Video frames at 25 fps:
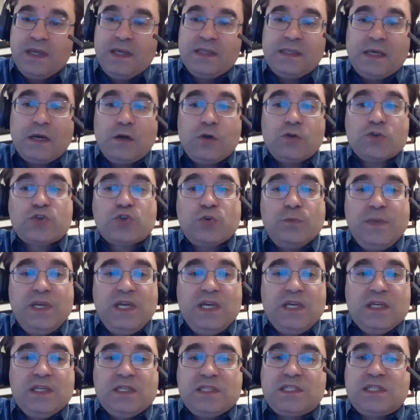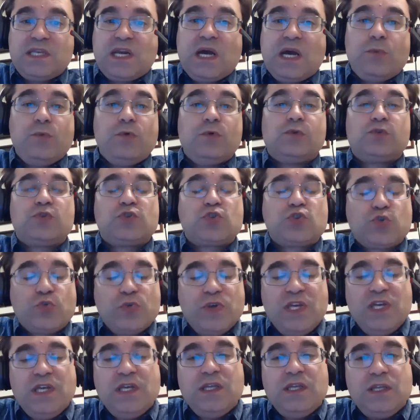That also means that I will
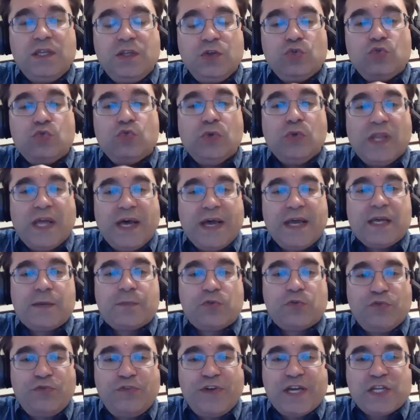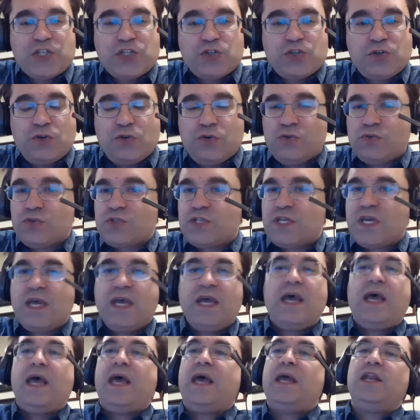treat you like professionals
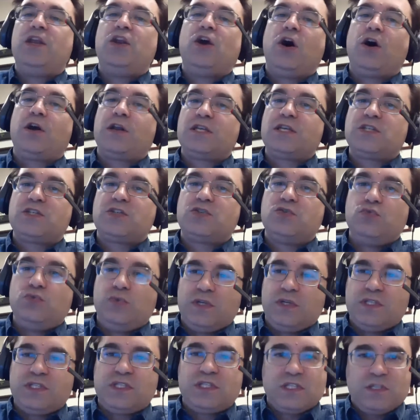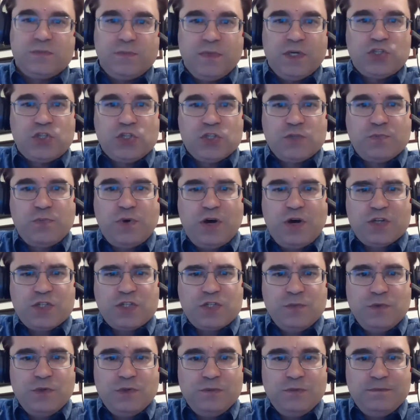and not as students as much as
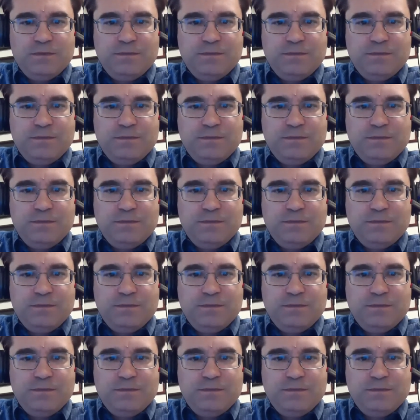possible.